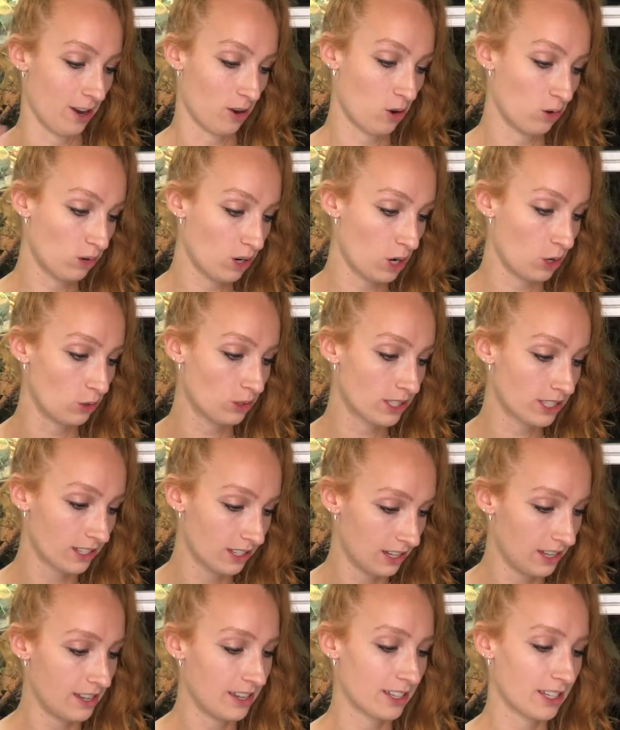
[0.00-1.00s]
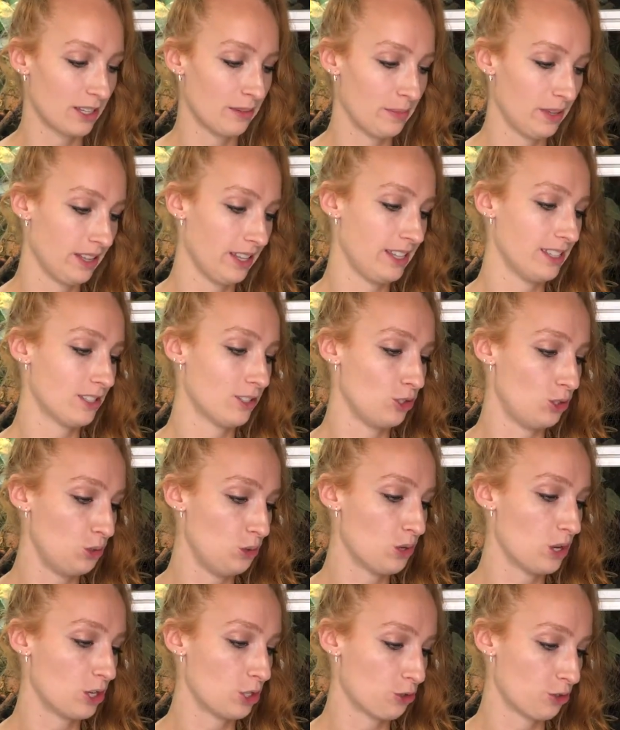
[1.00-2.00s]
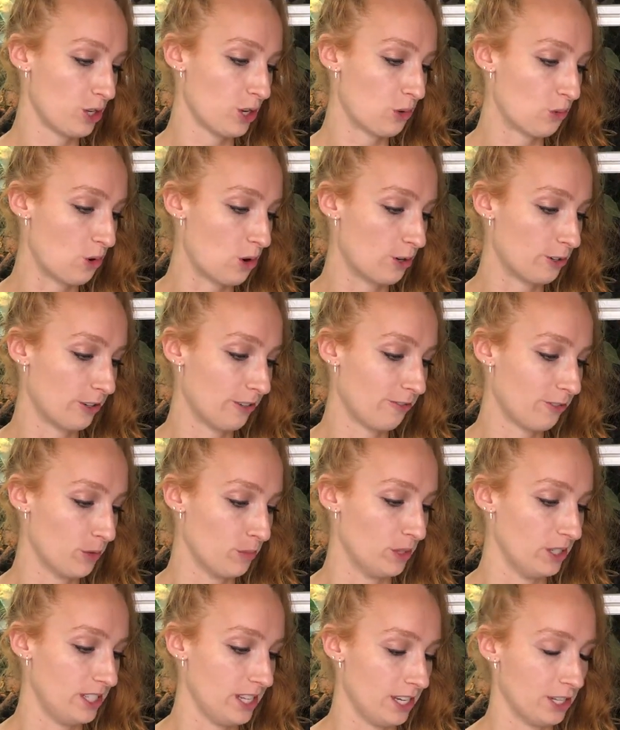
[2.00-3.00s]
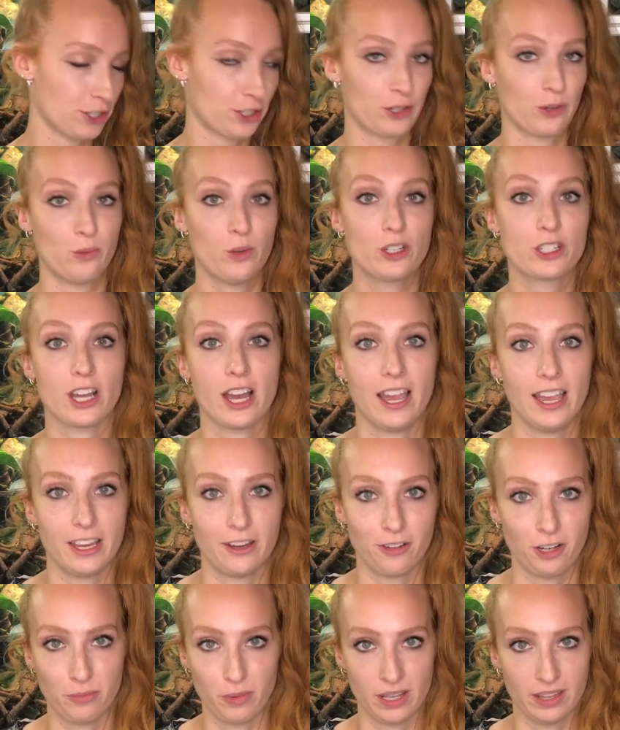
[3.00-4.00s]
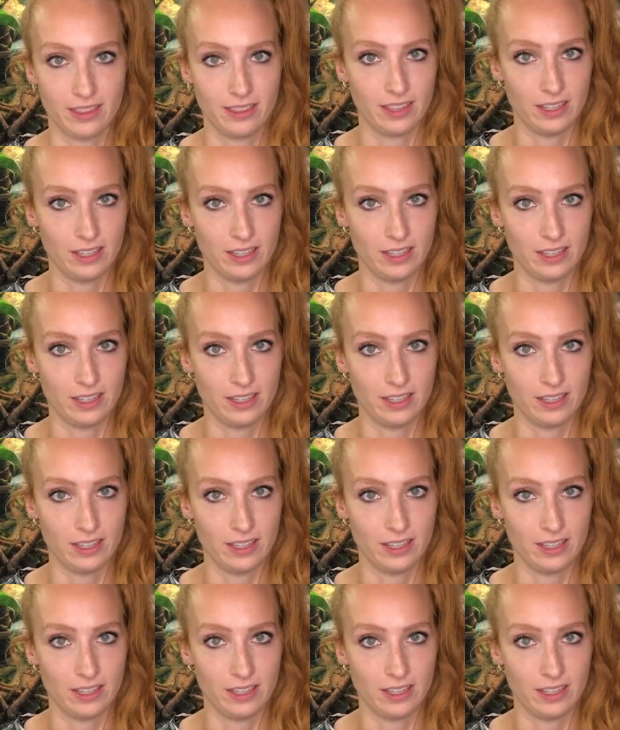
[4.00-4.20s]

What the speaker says: quote, chameleons do not drink water from a dish? Which I agree with.